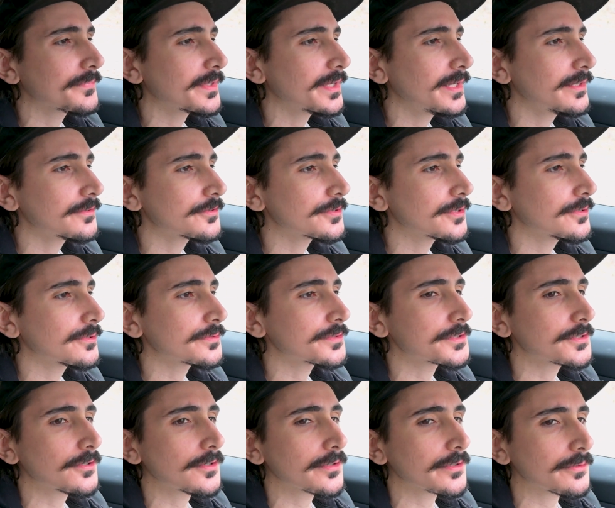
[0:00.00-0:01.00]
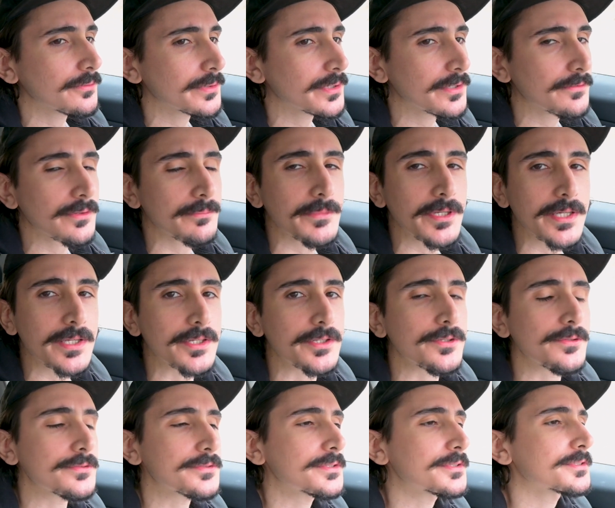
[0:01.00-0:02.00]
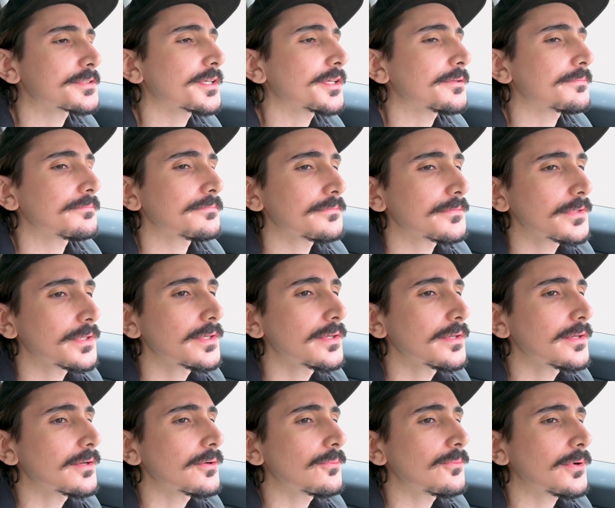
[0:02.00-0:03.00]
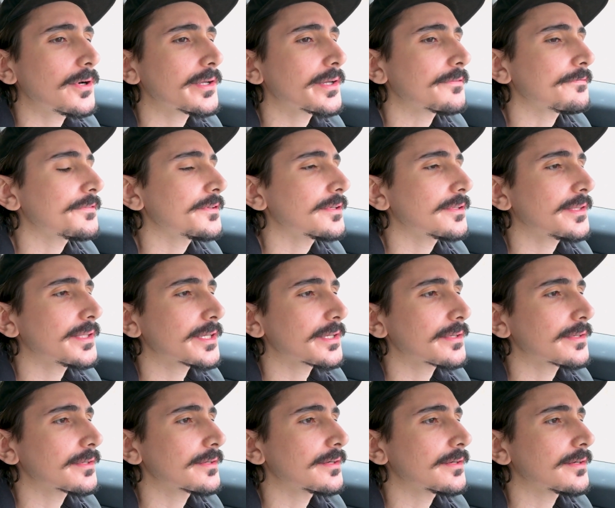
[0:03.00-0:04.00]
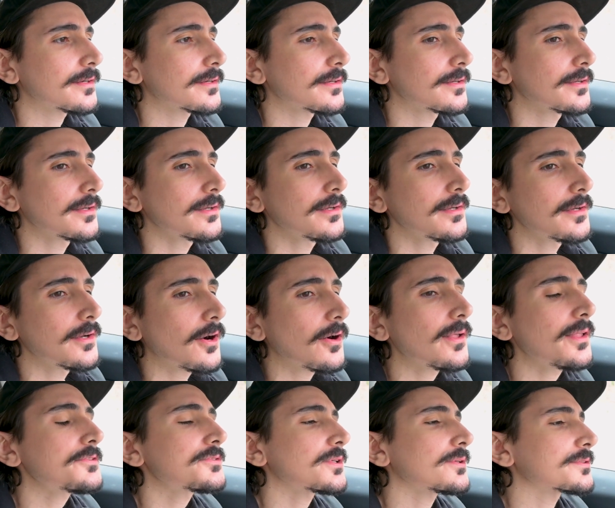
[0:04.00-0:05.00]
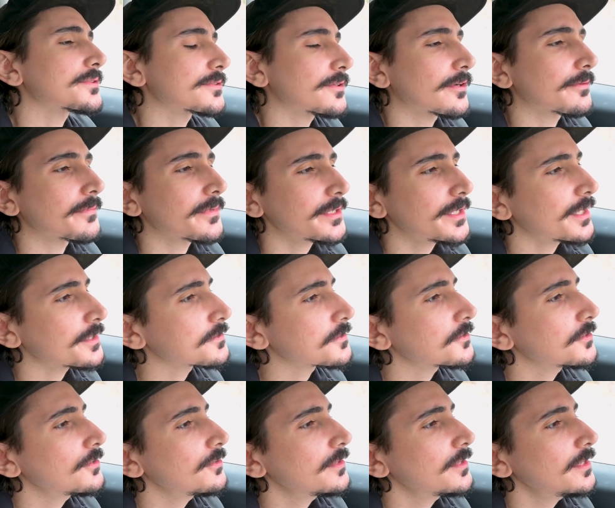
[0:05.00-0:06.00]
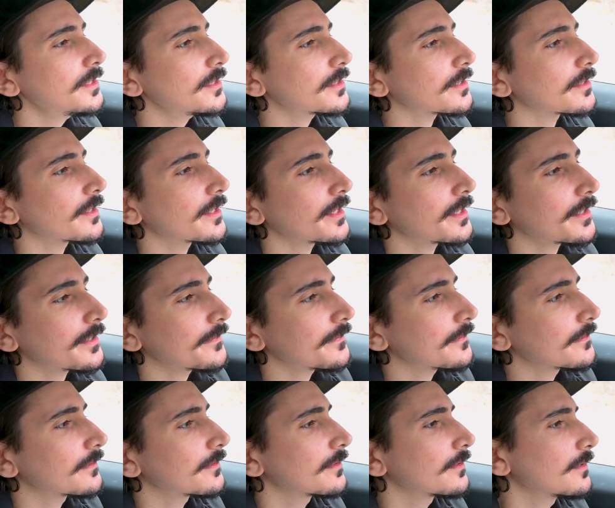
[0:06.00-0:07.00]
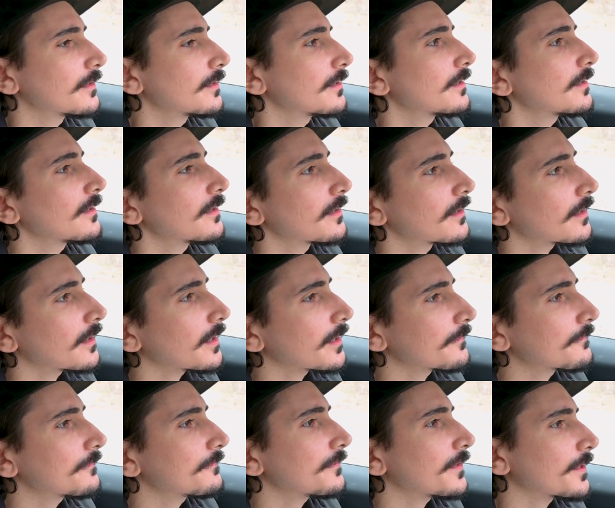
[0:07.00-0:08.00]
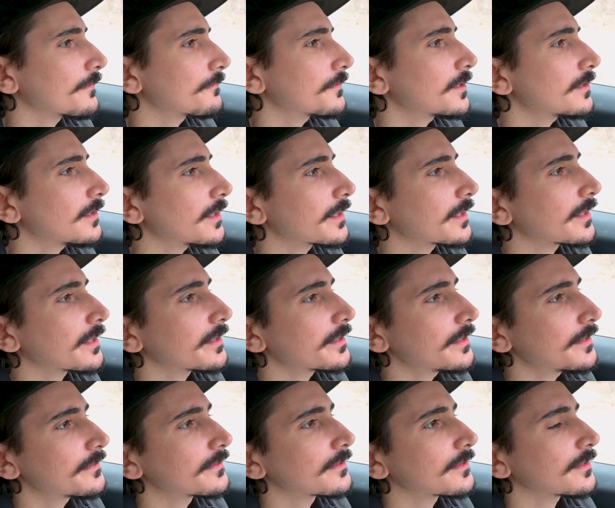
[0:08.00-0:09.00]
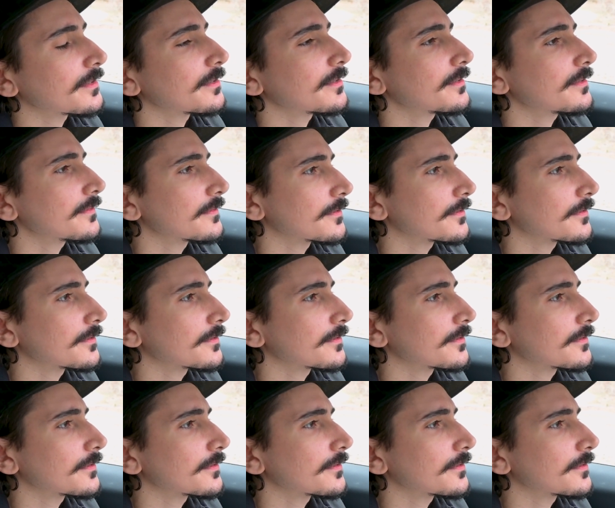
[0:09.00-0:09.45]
intro song or whatever. I'm not gonna use the same one. I feel like that's what I was talking about. Yeah, it's a new year, and I feel like I need to